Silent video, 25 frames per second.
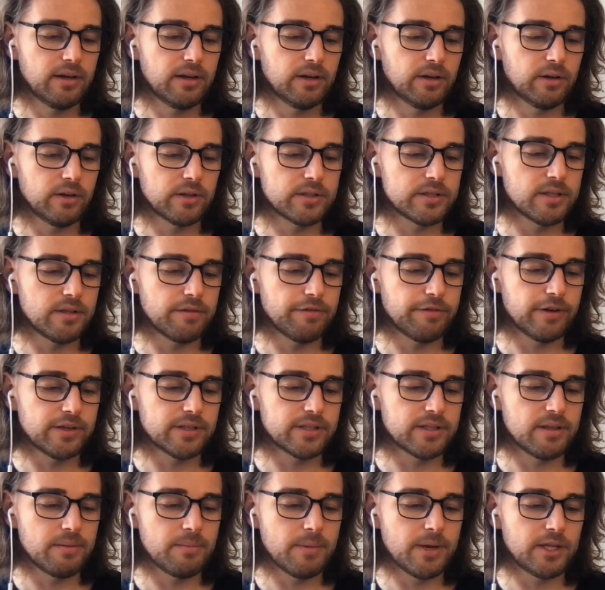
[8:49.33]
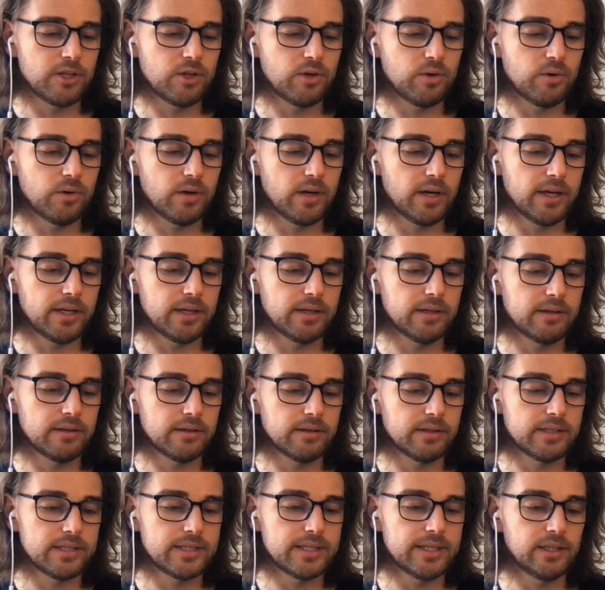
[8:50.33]
go to the front of the menu
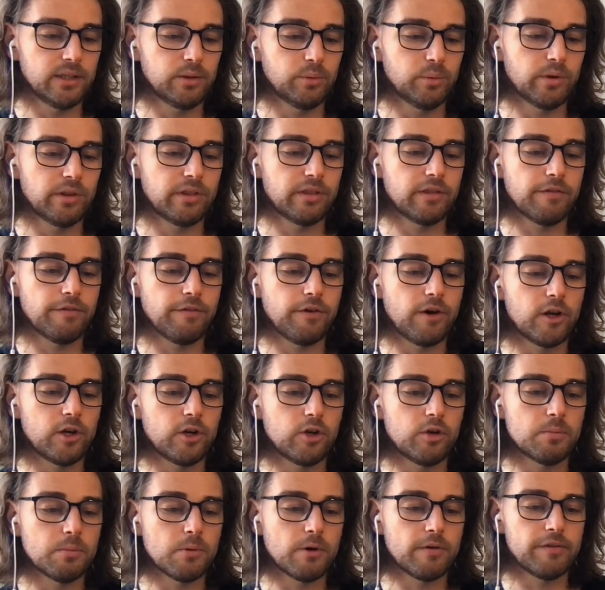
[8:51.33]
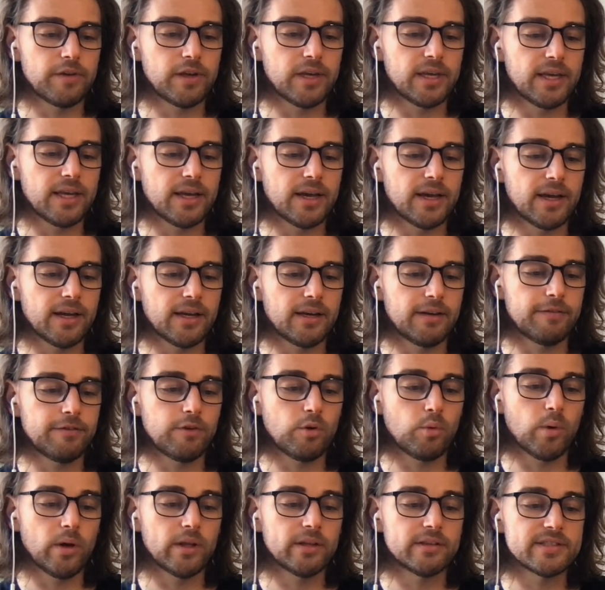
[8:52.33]
and deal with the volume over here. And if you
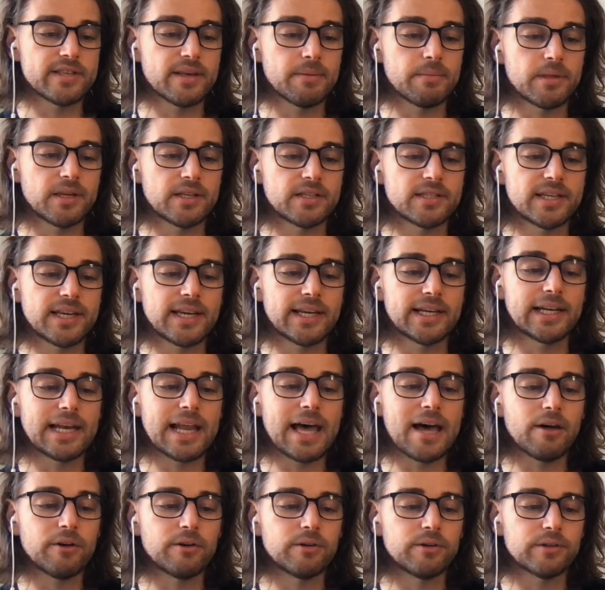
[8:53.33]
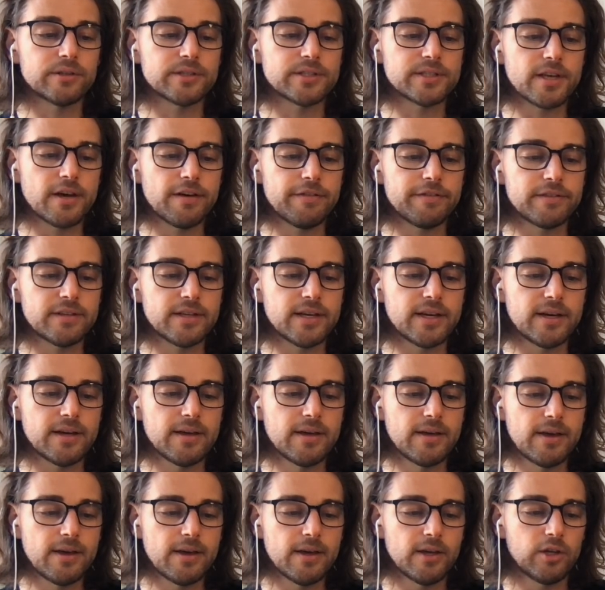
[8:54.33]
want something to get louder or
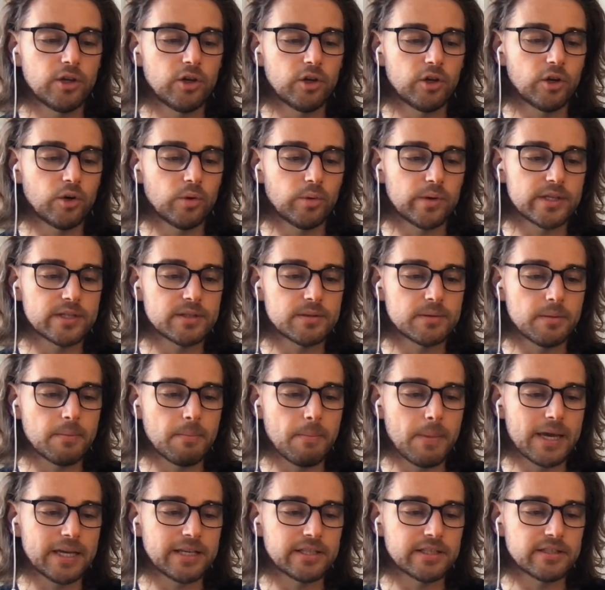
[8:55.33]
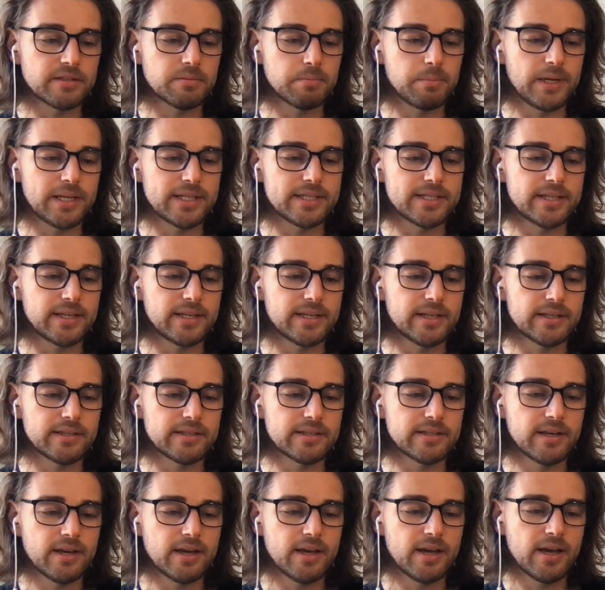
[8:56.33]
softer, you can always make a split in
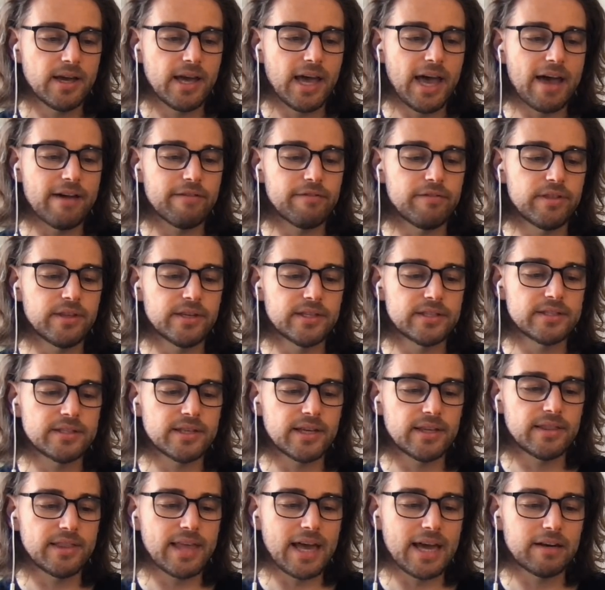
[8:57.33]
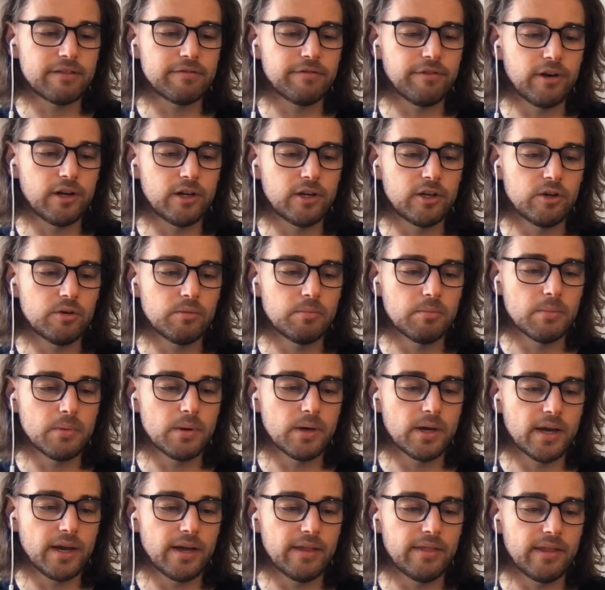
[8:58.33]
it, have this at that
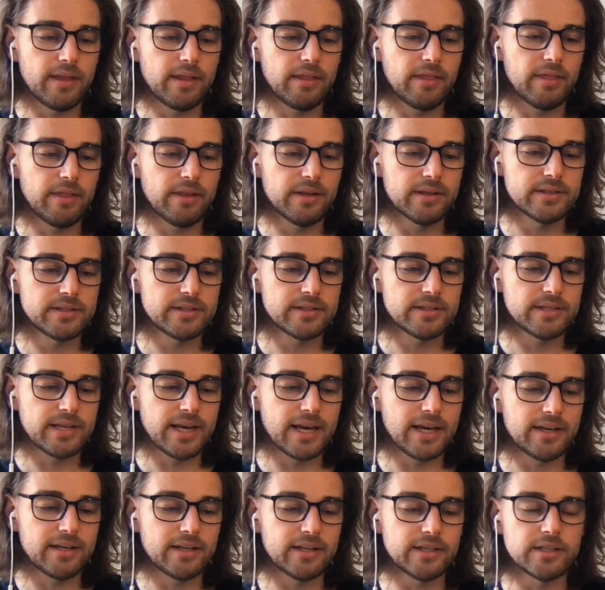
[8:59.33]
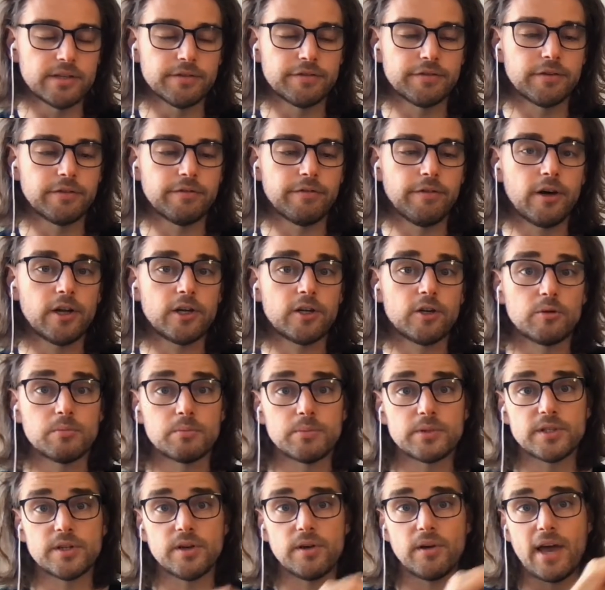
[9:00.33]
volume and then this at a different volume.
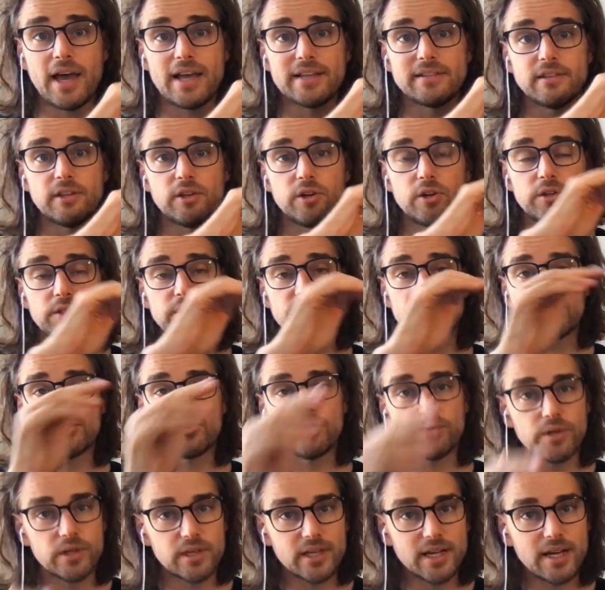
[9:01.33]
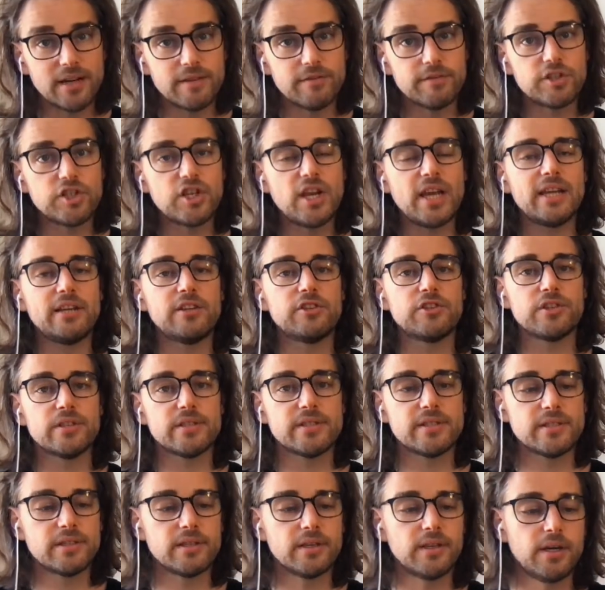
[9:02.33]
So as it goes through, it kind of
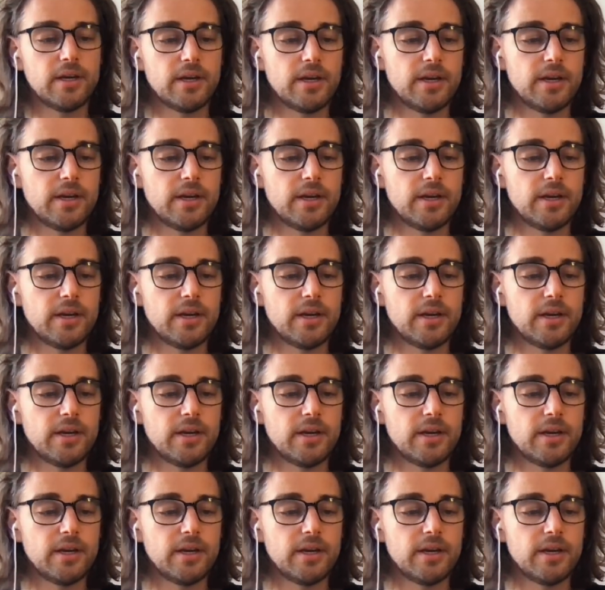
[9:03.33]
changes.